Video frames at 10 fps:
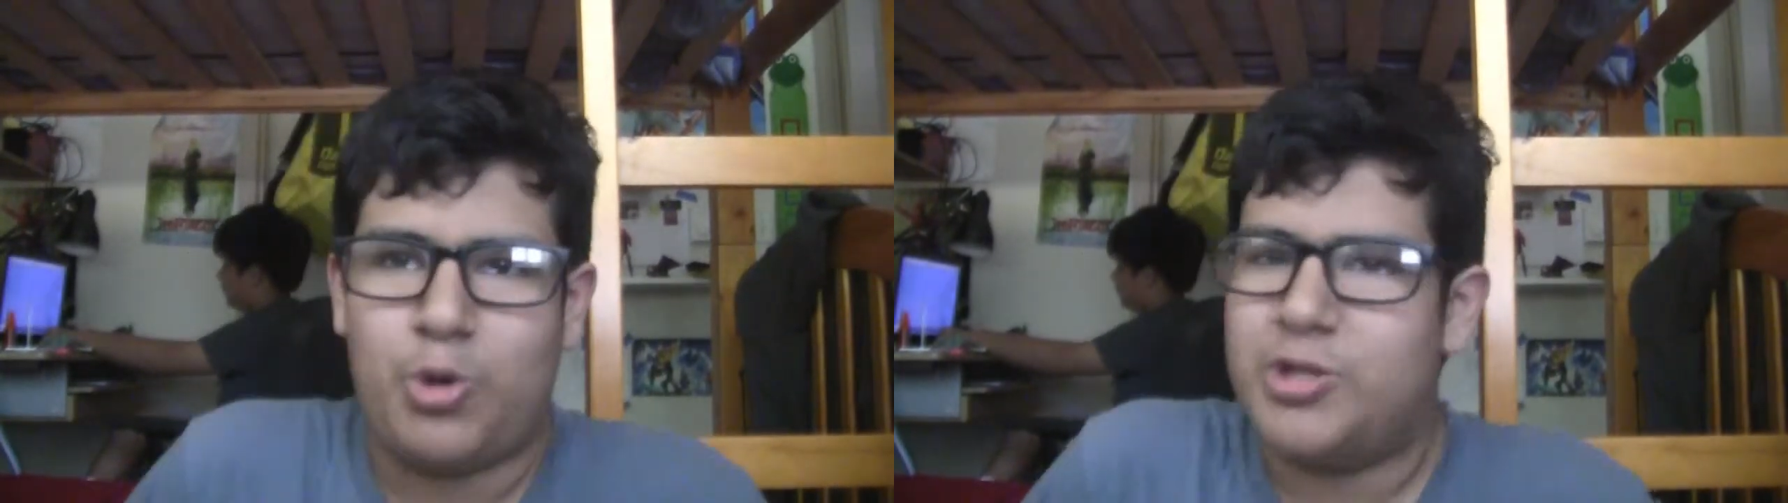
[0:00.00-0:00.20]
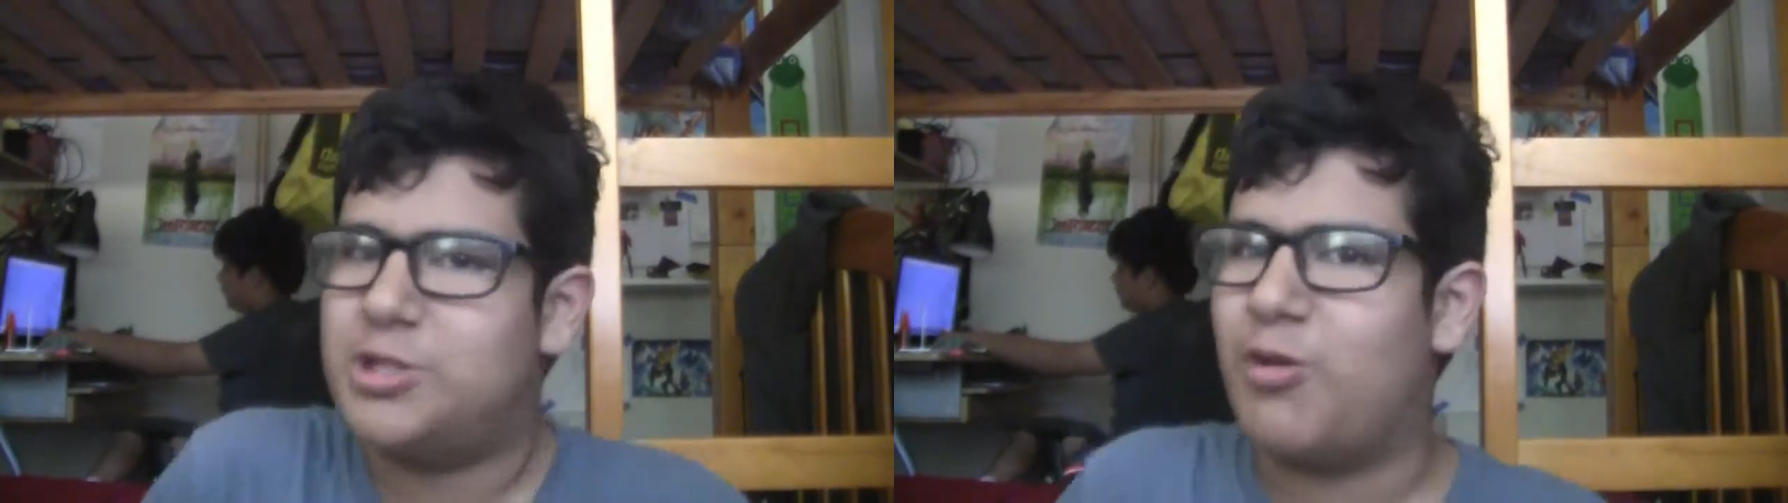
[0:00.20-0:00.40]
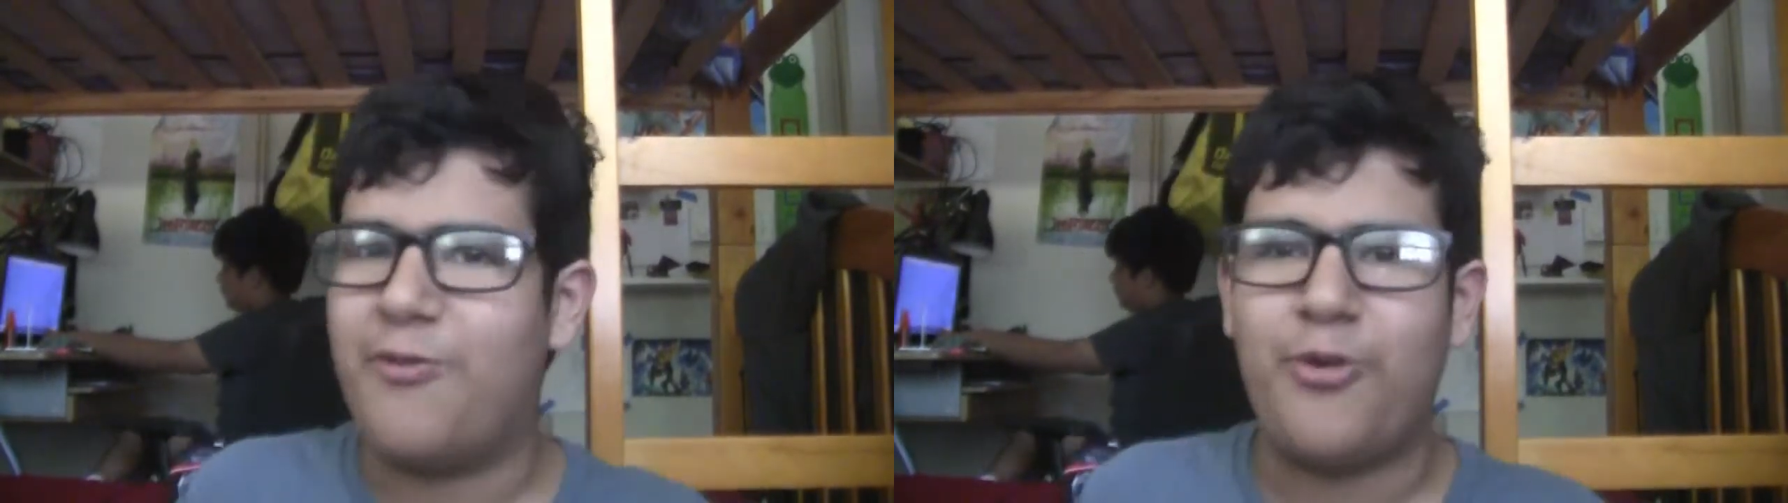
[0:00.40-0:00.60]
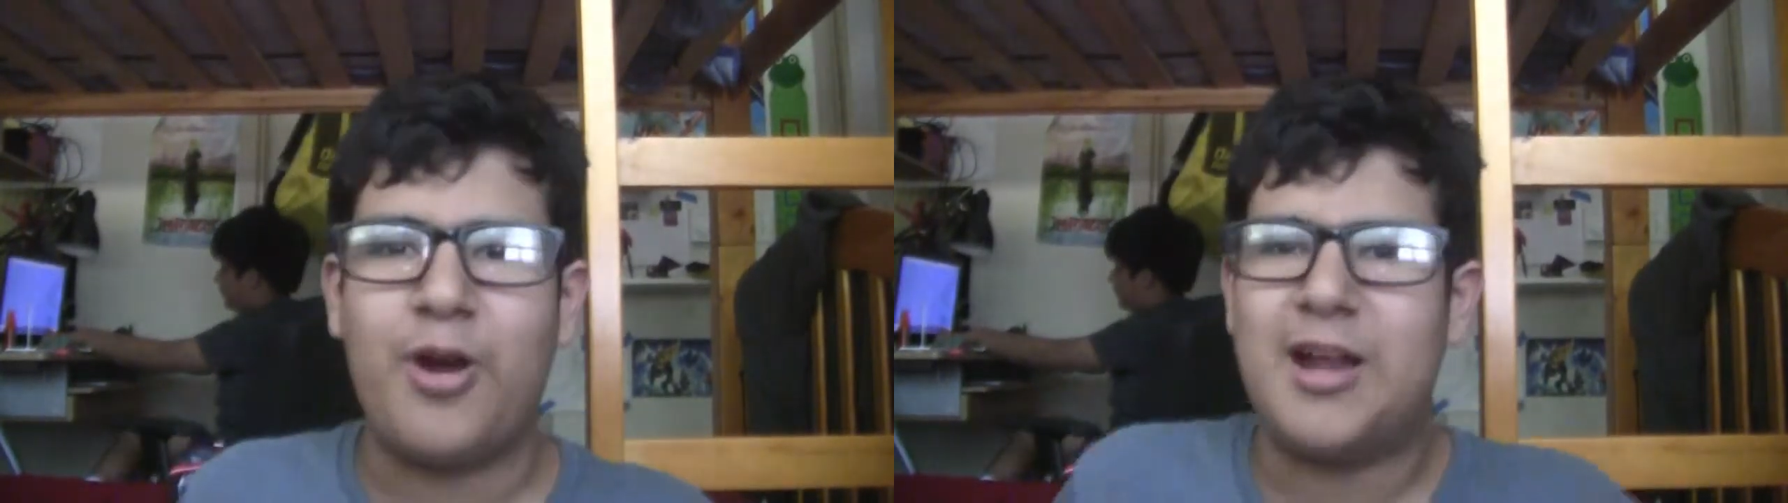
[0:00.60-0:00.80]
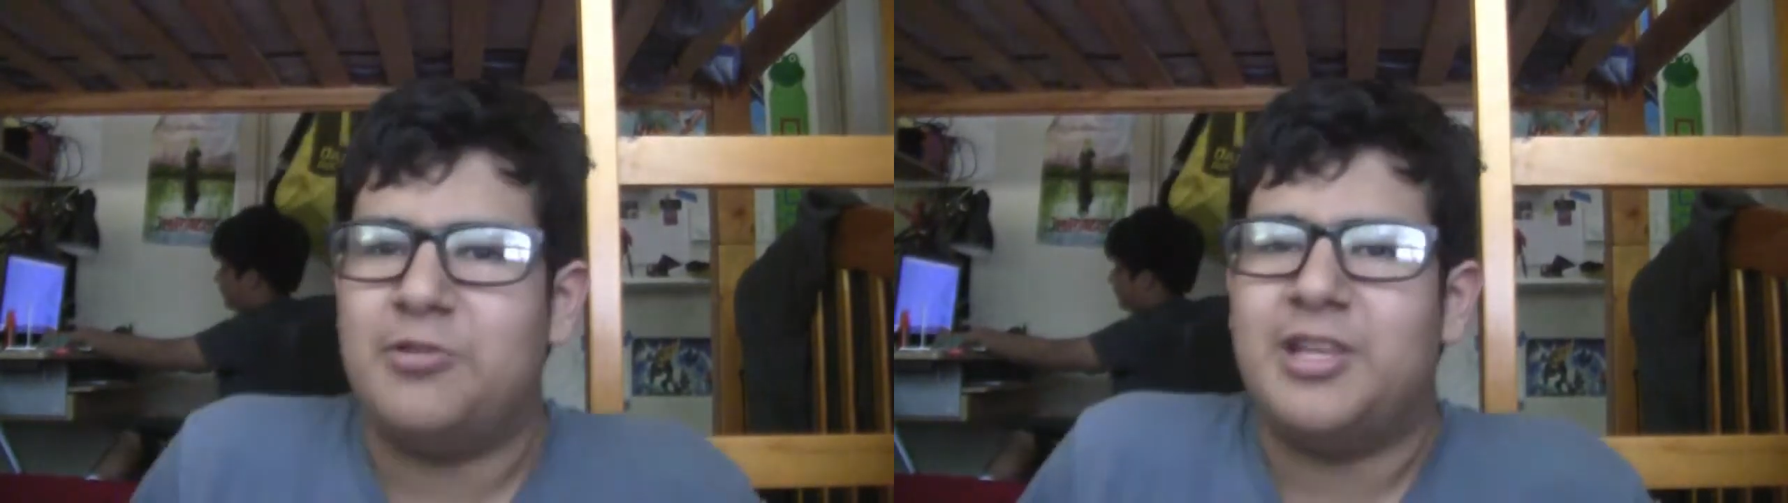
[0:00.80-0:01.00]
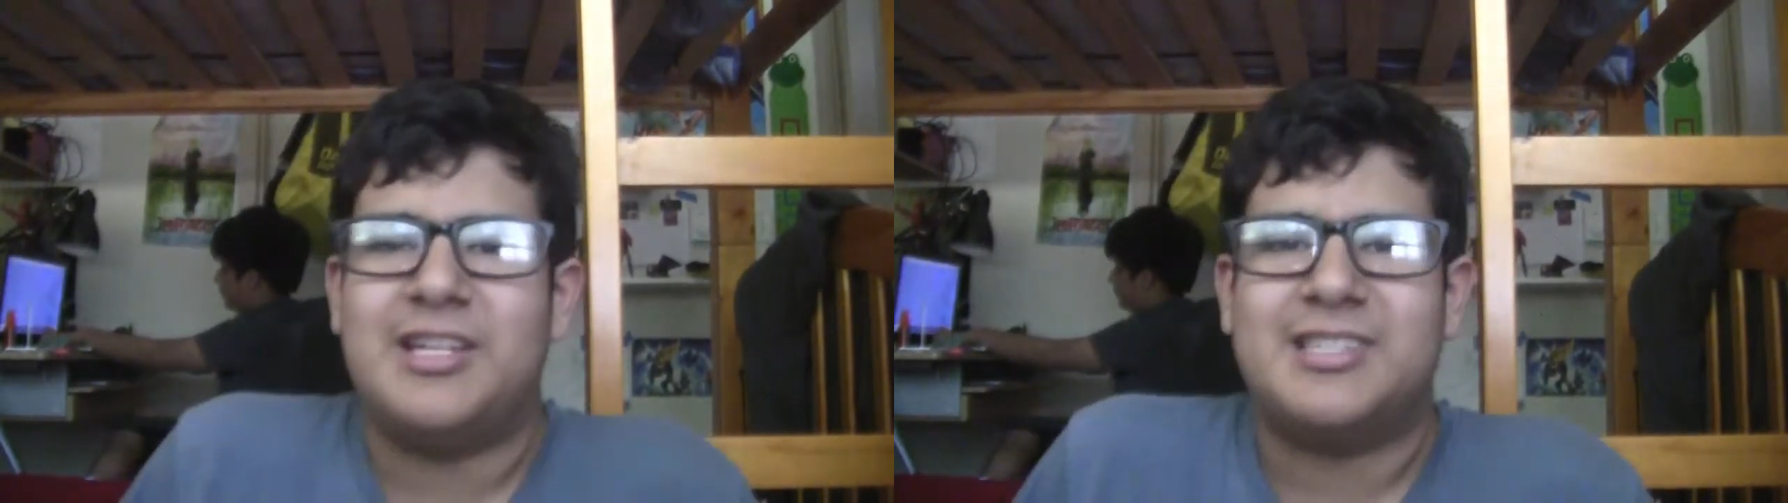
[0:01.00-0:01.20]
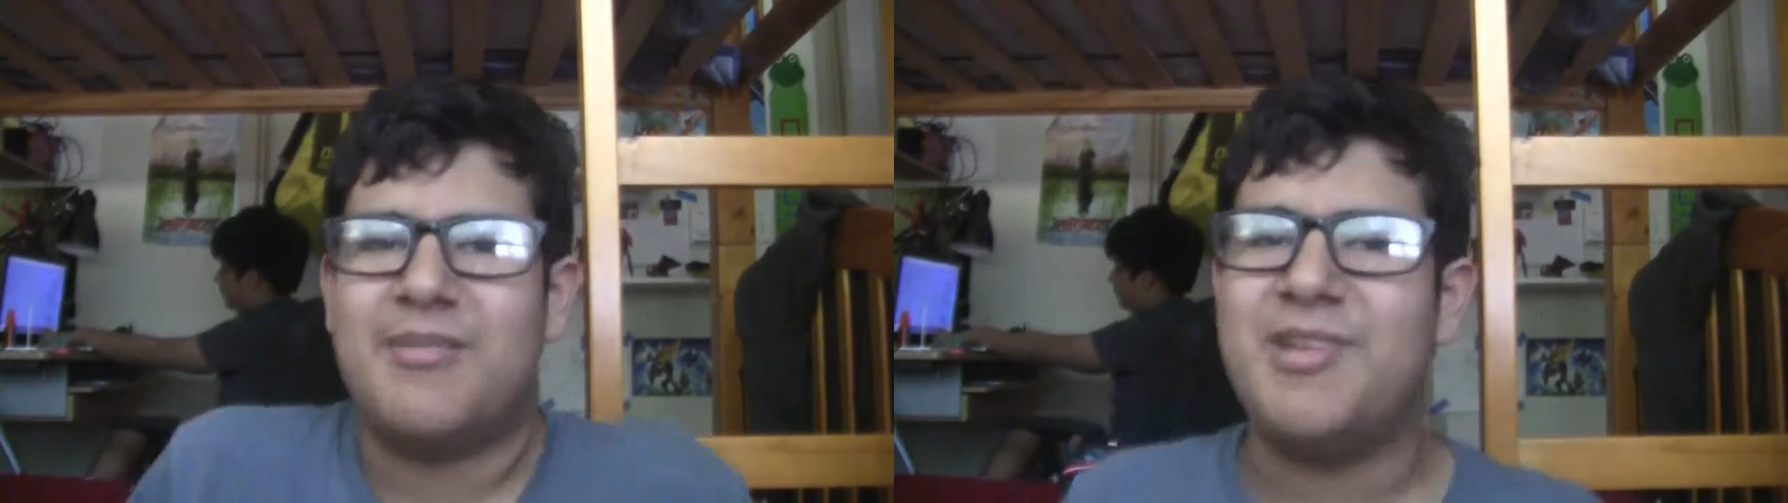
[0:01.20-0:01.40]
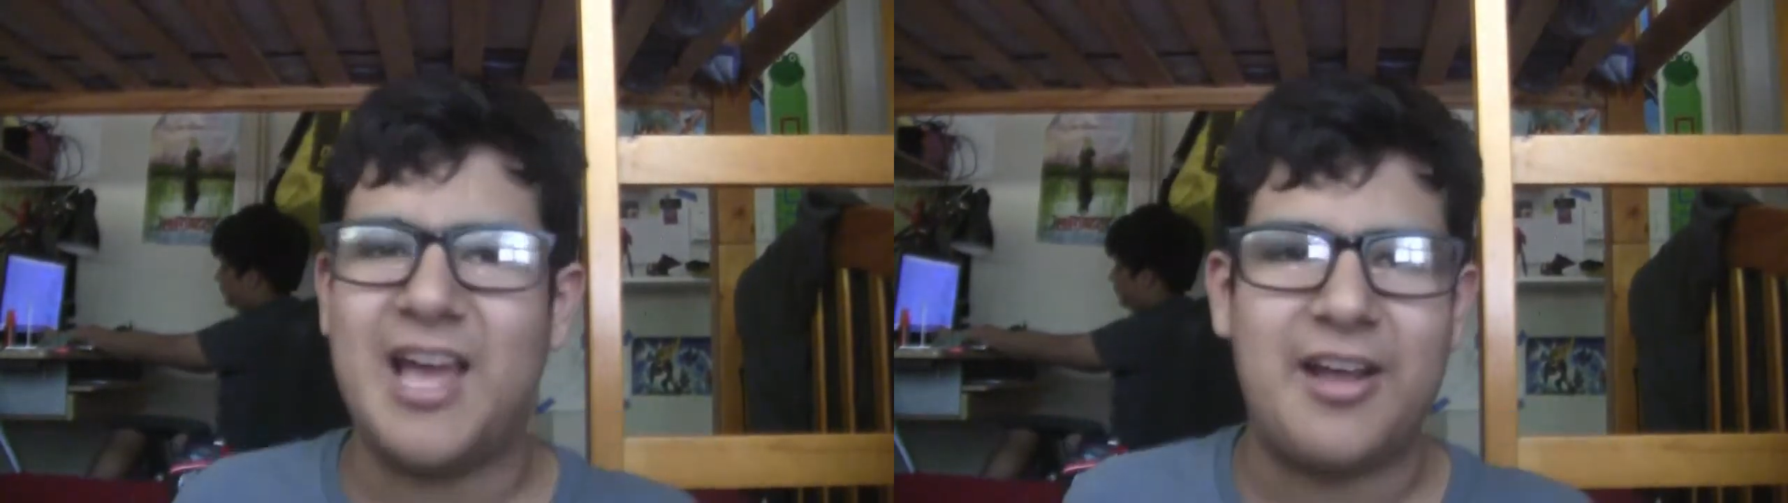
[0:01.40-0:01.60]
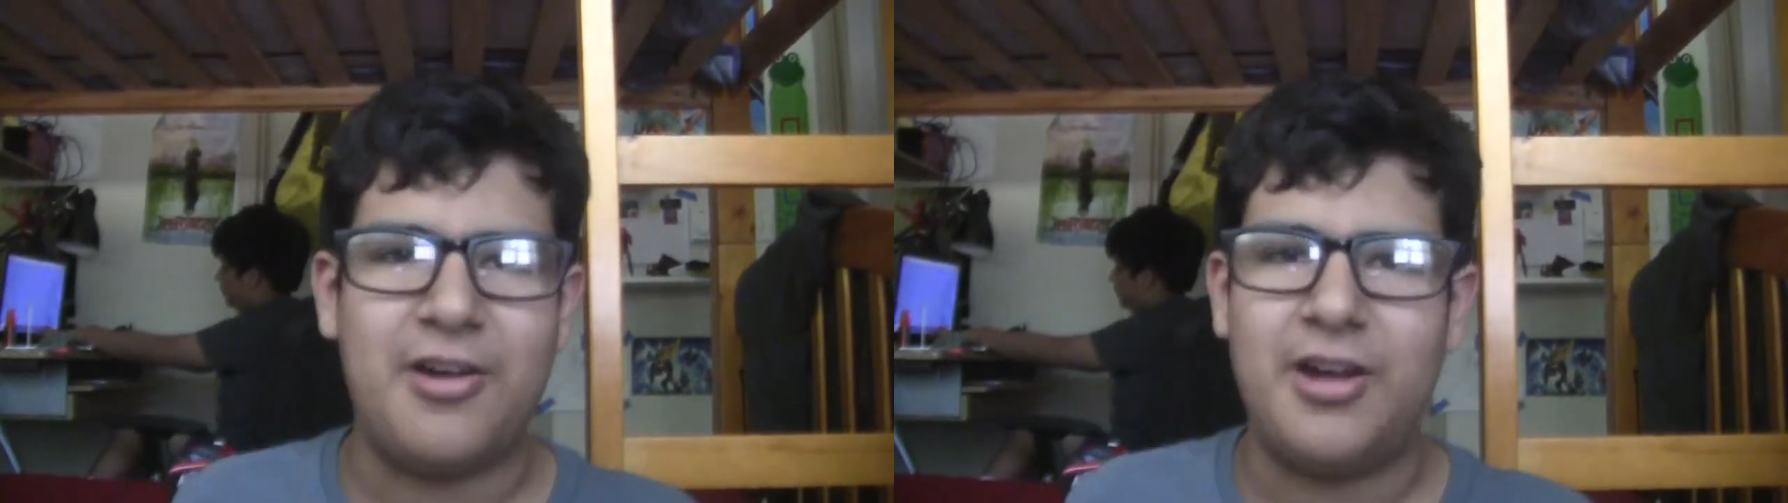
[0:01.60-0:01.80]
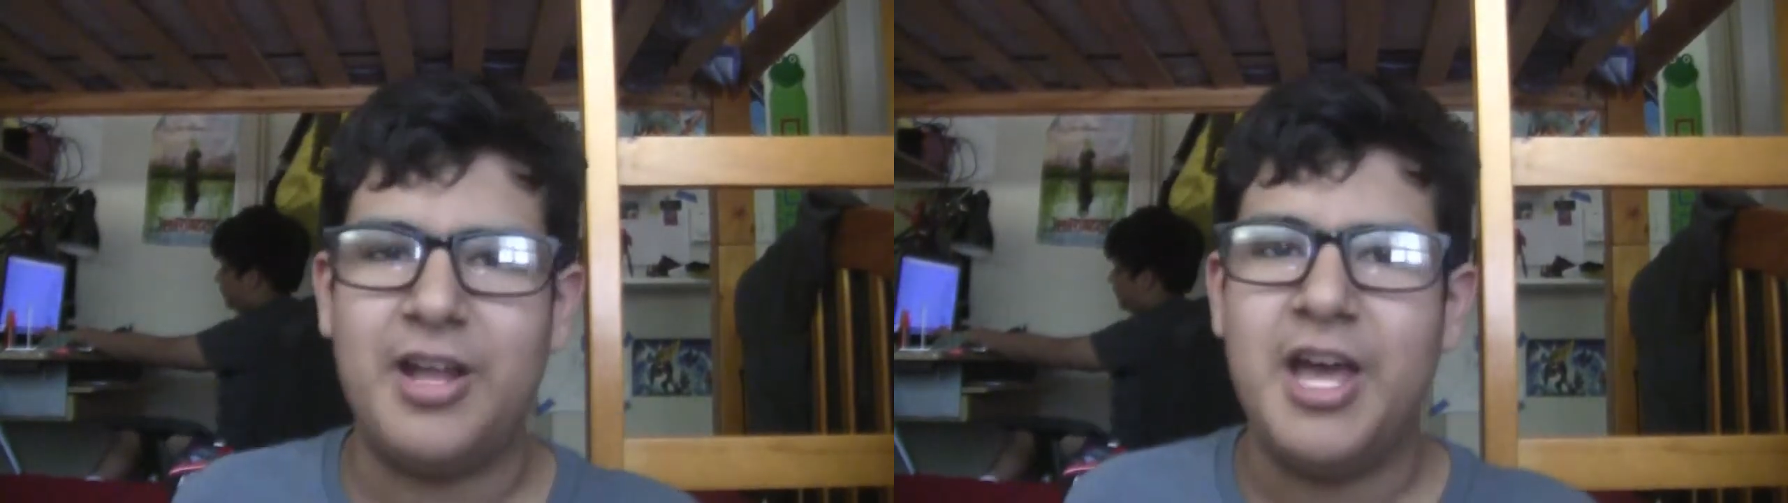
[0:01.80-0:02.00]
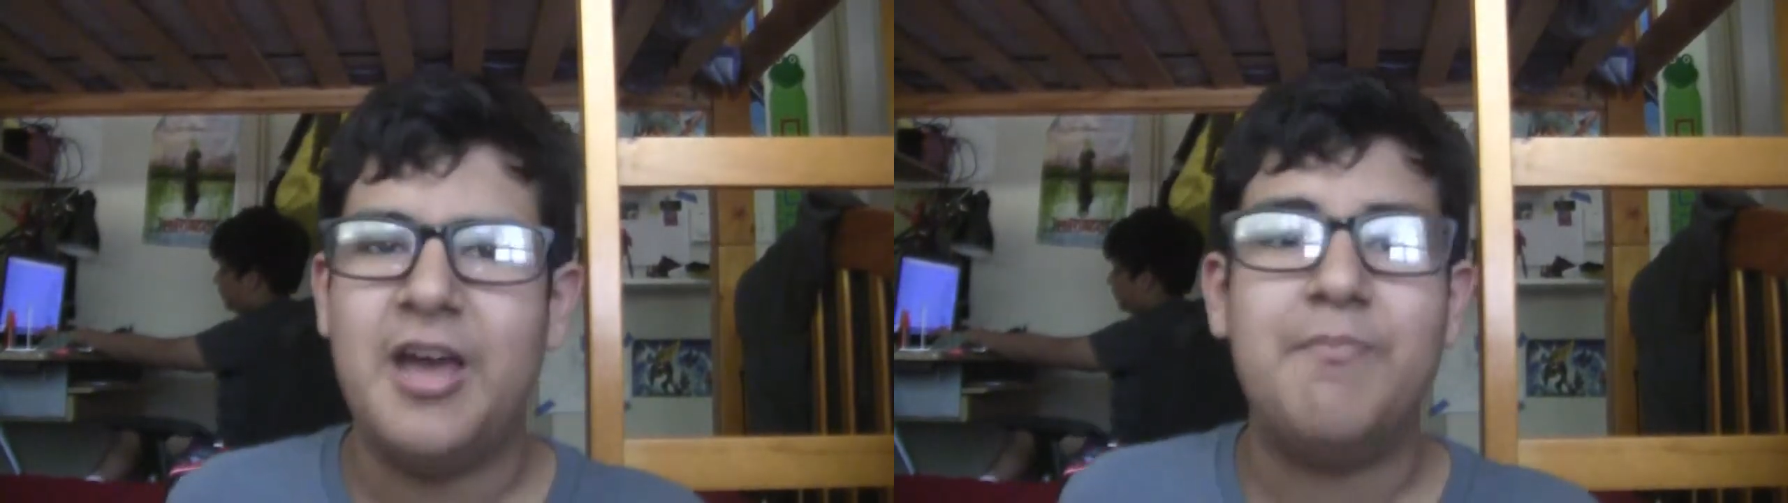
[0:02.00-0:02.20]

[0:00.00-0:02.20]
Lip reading: Toy Story 4, I don't think it's gonna be that good.